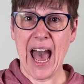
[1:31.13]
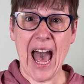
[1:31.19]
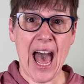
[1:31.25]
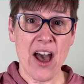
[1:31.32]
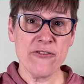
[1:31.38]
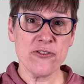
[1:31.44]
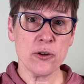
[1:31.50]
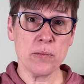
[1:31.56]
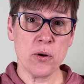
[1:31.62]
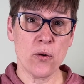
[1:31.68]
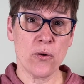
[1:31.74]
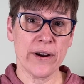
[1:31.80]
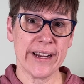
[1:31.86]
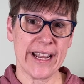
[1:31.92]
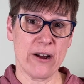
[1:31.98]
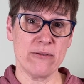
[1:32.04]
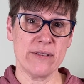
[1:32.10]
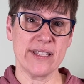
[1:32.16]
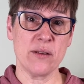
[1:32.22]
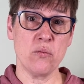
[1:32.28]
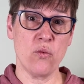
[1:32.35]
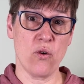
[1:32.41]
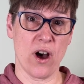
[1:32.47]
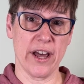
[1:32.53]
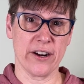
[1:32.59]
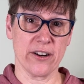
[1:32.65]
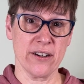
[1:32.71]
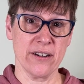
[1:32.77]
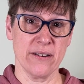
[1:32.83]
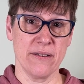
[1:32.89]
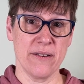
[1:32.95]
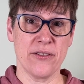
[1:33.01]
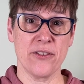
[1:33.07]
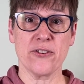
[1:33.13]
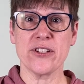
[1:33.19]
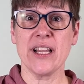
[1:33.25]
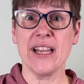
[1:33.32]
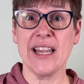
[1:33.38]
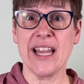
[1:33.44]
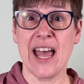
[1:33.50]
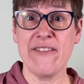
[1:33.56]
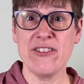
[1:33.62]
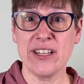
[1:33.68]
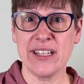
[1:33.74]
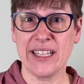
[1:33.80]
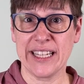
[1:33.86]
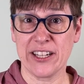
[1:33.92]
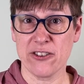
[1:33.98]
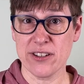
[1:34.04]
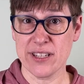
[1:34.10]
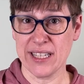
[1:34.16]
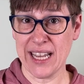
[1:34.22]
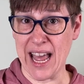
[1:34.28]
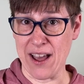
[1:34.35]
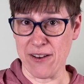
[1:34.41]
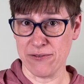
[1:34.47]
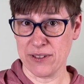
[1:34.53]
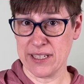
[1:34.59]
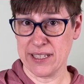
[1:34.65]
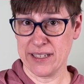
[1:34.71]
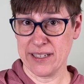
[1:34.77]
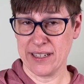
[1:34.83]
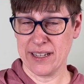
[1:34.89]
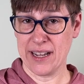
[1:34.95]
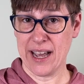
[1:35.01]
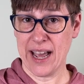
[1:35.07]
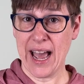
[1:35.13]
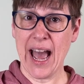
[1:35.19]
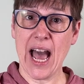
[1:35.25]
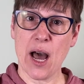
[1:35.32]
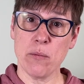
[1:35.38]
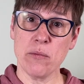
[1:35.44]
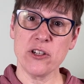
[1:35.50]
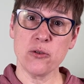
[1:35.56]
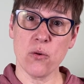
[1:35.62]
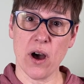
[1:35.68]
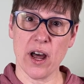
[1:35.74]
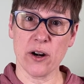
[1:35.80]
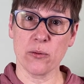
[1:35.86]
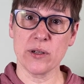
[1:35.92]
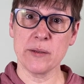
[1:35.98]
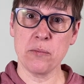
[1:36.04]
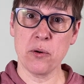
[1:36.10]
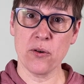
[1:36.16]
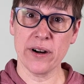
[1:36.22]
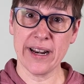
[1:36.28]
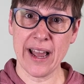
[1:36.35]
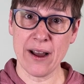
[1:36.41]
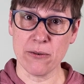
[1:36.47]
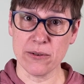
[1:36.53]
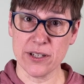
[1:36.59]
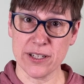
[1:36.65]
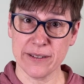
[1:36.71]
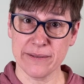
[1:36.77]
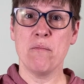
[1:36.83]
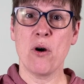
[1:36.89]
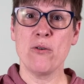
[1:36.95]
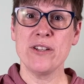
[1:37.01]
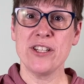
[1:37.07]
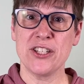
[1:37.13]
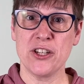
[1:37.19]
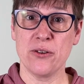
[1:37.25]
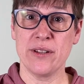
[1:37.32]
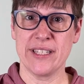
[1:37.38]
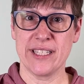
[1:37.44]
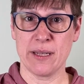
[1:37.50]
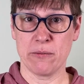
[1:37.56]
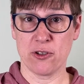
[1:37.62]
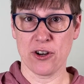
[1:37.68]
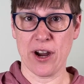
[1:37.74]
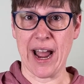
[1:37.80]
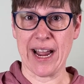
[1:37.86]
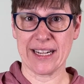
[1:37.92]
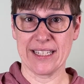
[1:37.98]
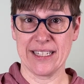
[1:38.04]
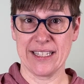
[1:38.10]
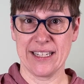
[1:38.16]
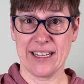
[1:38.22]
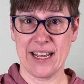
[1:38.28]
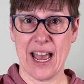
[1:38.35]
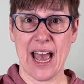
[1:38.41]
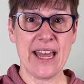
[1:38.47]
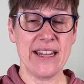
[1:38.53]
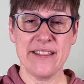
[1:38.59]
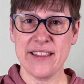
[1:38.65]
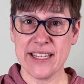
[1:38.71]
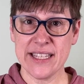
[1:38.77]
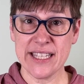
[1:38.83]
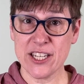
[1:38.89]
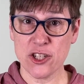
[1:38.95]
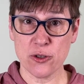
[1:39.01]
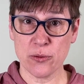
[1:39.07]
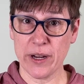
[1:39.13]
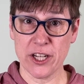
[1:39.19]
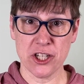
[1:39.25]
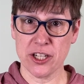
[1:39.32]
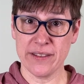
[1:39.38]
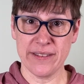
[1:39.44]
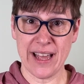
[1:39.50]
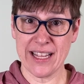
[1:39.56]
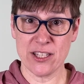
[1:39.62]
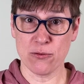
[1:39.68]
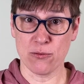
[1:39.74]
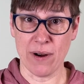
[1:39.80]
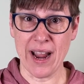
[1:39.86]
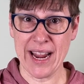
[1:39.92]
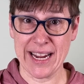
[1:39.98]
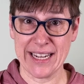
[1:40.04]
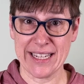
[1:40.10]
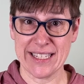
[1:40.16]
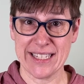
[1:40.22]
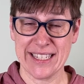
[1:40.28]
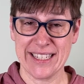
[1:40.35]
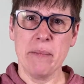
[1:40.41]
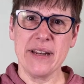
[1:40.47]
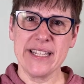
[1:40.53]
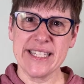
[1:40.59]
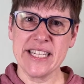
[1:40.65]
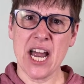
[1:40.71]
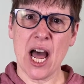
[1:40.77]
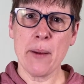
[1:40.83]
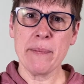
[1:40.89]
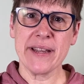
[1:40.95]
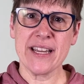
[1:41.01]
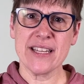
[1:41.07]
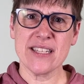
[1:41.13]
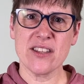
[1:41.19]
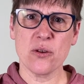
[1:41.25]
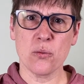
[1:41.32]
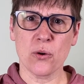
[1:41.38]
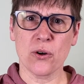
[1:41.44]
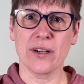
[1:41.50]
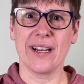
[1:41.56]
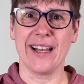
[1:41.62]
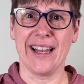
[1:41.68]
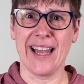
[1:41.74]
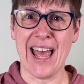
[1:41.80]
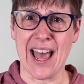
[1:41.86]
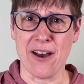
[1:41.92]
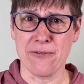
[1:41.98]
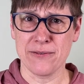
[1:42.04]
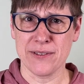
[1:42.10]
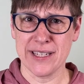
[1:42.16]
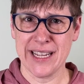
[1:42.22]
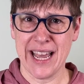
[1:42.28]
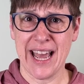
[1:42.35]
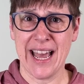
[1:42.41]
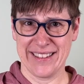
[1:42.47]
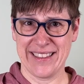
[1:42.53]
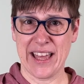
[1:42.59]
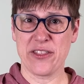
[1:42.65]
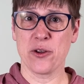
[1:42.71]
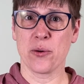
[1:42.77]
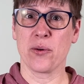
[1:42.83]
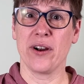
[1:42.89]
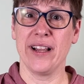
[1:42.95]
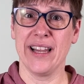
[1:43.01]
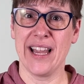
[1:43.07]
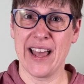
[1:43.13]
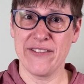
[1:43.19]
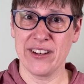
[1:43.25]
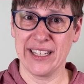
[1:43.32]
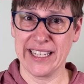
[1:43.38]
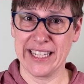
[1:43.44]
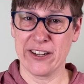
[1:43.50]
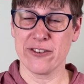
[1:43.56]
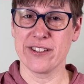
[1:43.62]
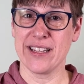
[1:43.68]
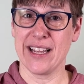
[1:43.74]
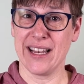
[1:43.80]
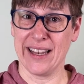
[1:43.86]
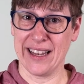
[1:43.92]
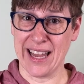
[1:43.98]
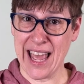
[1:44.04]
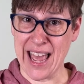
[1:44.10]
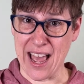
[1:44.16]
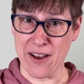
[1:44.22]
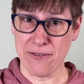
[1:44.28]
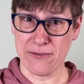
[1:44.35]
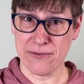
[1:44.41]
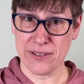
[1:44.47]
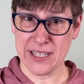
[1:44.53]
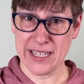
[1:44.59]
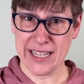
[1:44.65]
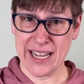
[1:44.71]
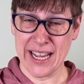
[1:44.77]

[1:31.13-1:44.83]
After pouring out some water, there's 11 liters left. How much water was poured out? Most students subtract. And in this situation, that's right. But it's not because of the word left that there were 11 liters left.